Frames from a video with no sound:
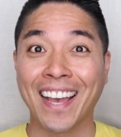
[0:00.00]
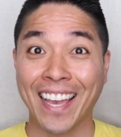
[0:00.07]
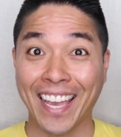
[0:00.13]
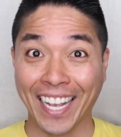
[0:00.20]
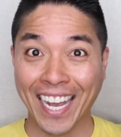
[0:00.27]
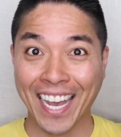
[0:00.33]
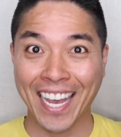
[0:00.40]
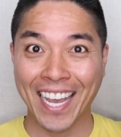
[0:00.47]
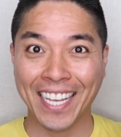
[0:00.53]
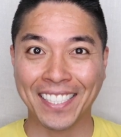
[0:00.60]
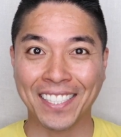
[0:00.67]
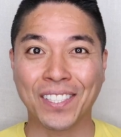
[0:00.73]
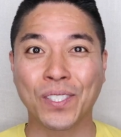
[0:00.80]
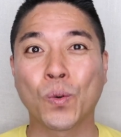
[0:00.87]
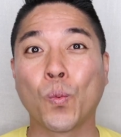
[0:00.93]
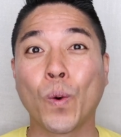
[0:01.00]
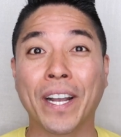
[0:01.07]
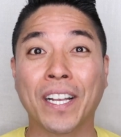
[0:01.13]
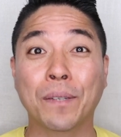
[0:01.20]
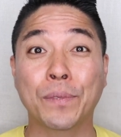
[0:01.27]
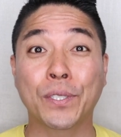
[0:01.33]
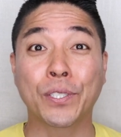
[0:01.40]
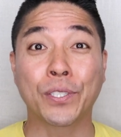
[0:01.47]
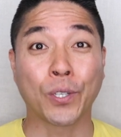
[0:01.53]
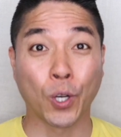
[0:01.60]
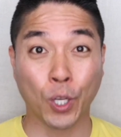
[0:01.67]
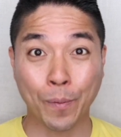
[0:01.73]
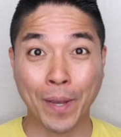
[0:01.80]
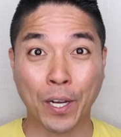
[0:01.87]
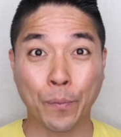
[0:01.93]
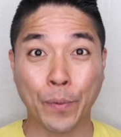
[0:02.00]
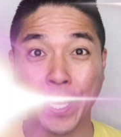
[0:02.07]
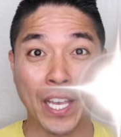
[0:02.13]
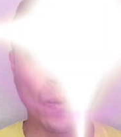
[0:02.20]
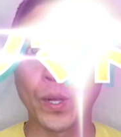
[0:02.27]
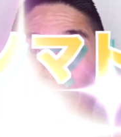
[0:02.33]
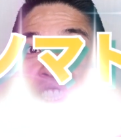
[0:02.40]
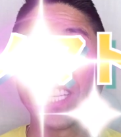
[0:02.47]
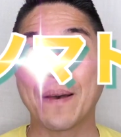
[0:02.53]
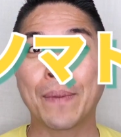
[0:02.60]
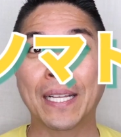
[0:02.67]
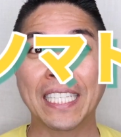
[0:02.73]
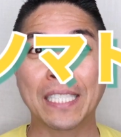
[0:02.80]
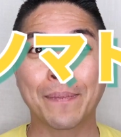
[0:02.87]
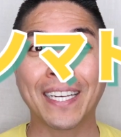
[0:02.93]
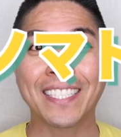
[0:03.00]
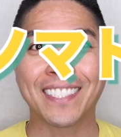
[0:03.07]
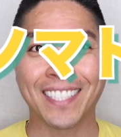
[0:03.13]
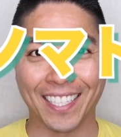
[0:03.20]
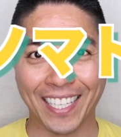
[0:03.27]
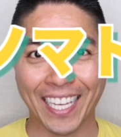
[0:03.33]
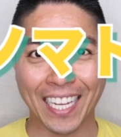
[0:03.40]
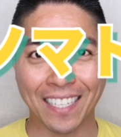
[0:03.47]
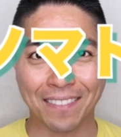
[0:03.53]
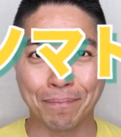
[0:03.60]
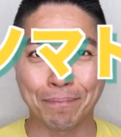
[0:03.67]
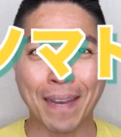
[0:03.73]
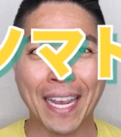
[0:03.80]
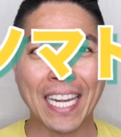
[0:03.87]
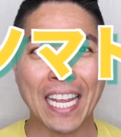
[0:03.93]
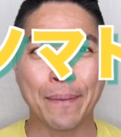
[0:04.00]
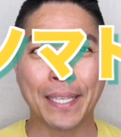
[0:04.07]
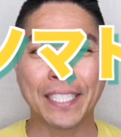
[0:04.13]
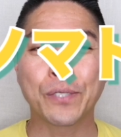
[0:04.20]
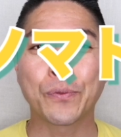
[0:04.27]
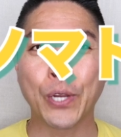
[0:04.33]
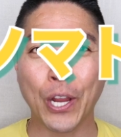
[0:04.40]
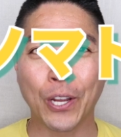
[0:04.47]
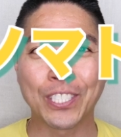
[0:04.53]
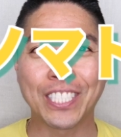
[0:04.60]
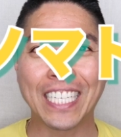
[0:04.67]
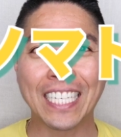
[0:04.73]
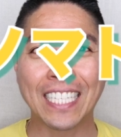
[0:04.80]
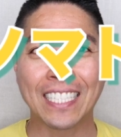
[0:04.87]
Hey guys! Welcome to Onomatopoeia with Japanese Sight Sighting. My name is Ryoji.